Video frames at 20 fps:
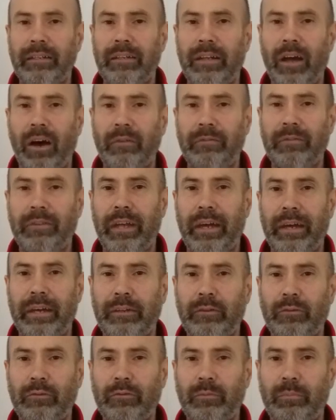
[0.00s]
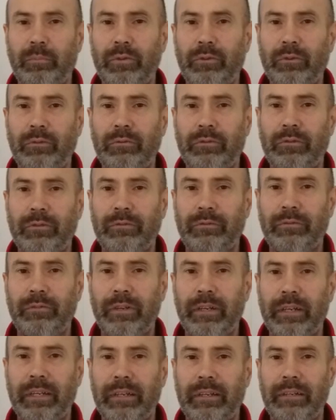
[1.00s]
dovetails
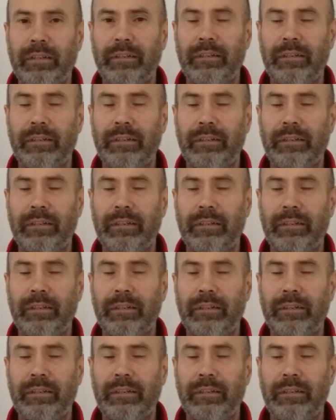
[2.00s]
beautifully